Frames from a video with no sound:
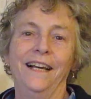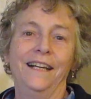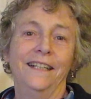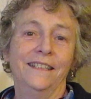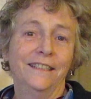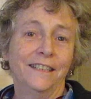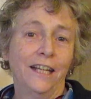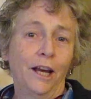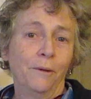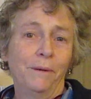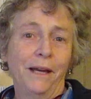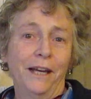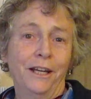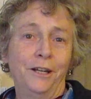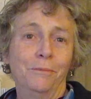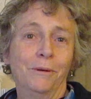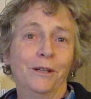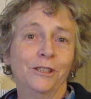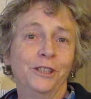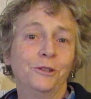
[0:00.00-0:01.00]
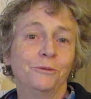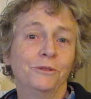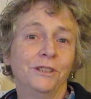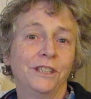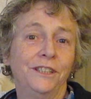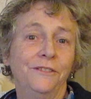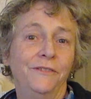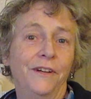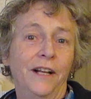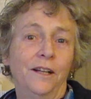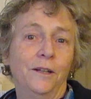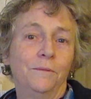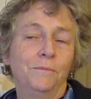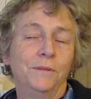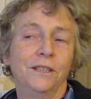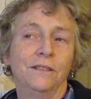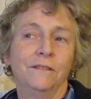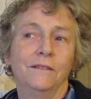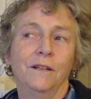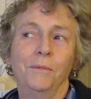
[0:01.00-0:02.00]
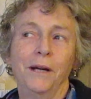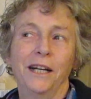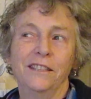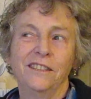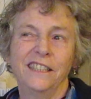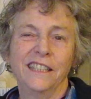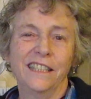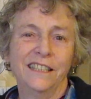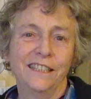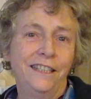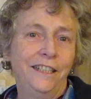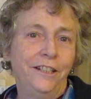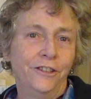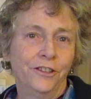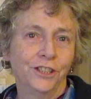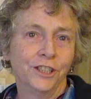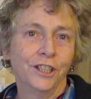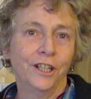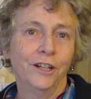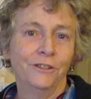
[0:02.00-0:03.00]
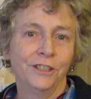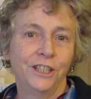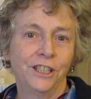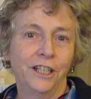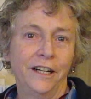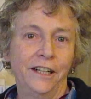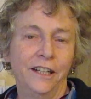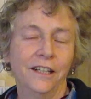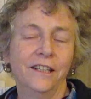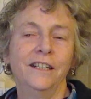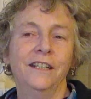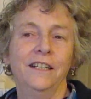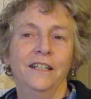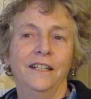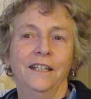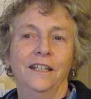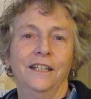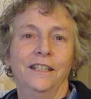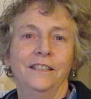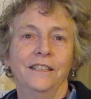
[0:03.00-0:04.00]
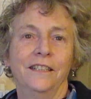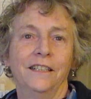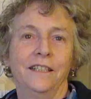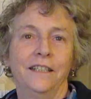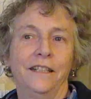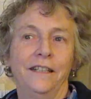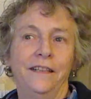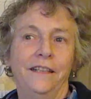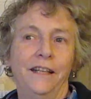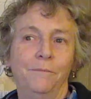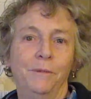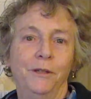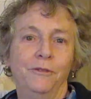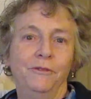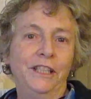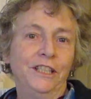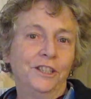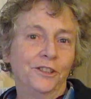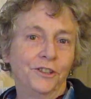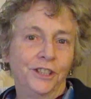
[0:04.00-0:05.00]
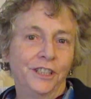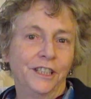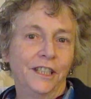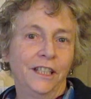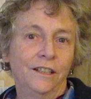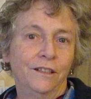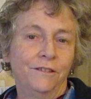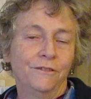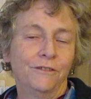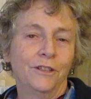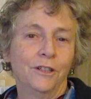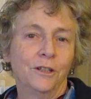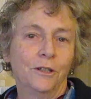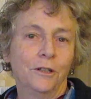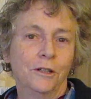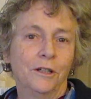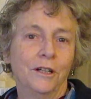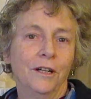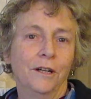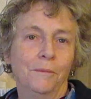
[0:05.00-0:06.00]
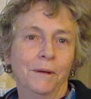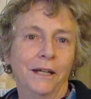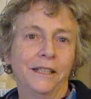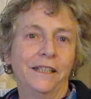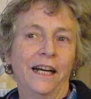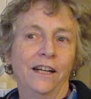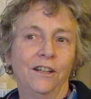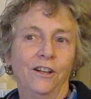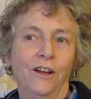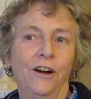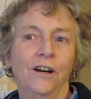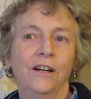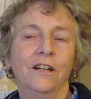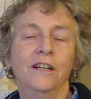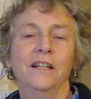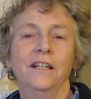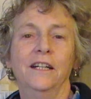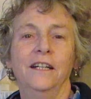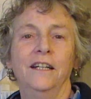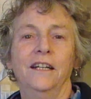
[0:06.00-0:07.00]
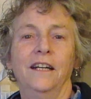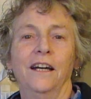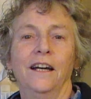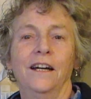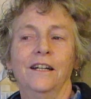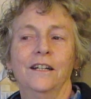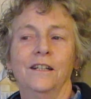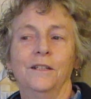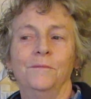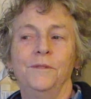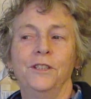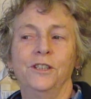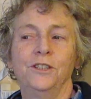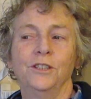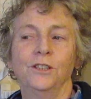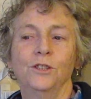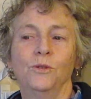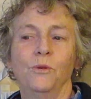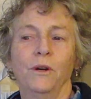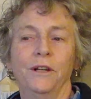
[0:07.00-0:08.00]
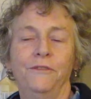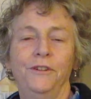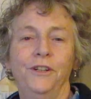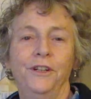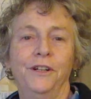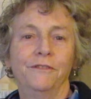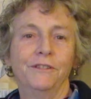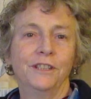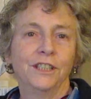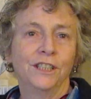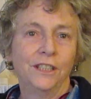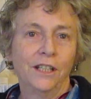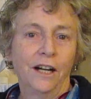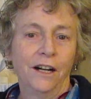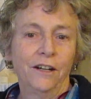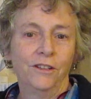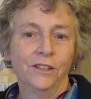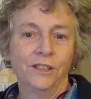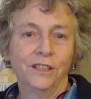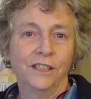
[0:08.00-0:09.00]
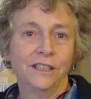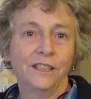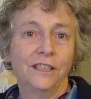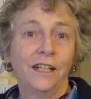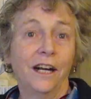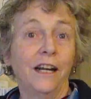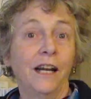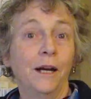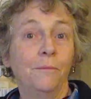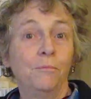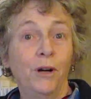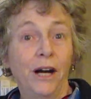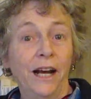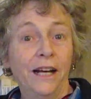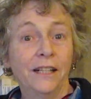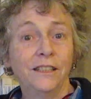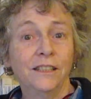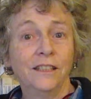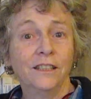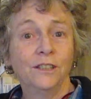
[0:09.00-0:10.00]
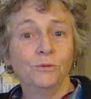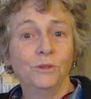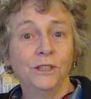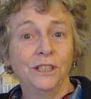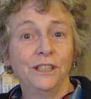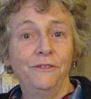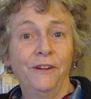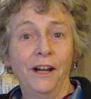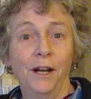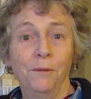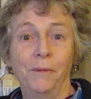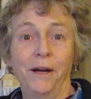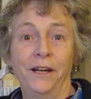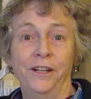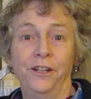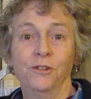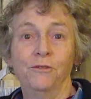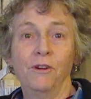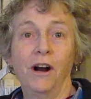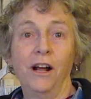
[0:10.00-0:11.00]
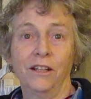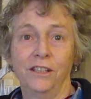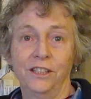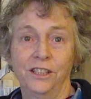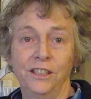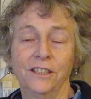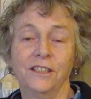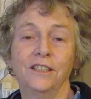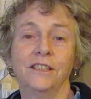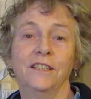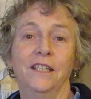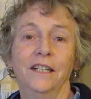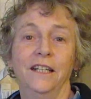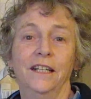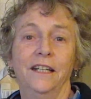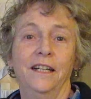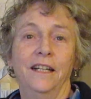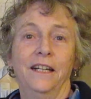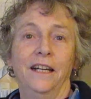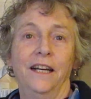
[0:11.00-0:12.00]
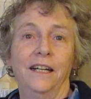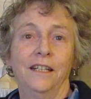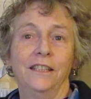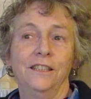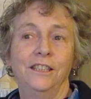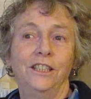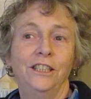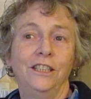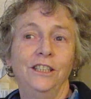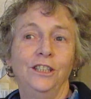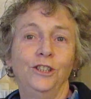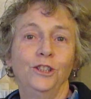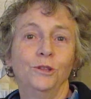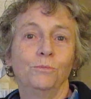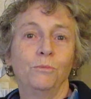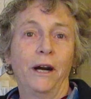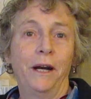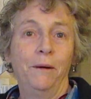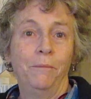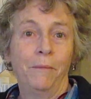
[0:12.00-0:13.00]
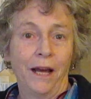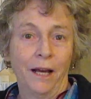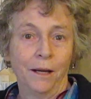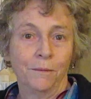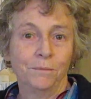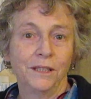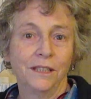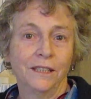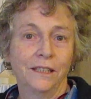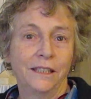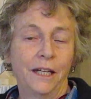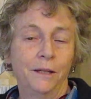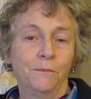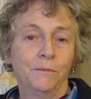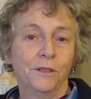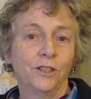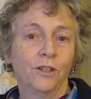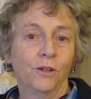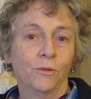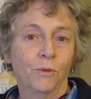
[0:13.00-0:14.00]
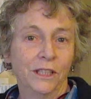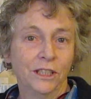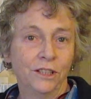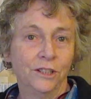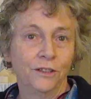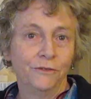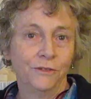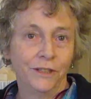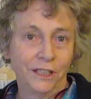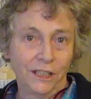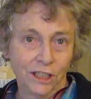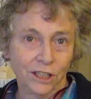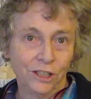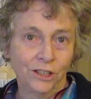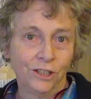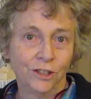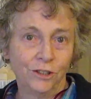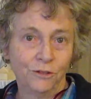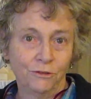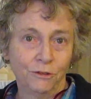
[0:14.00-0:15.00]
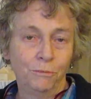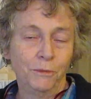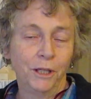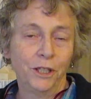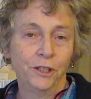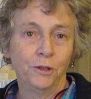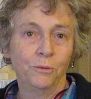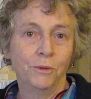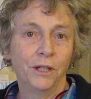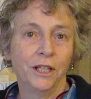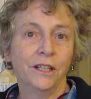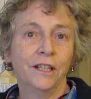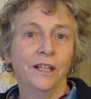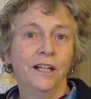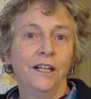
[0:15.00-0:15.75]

Scalp acupuncture was developed about 60 years ago in China. So they've been researching it for about that long. There's quite a few different styles. The style I practice was developed by a neurologist, and she used brain maps, the same as our Western physicians are familiar with,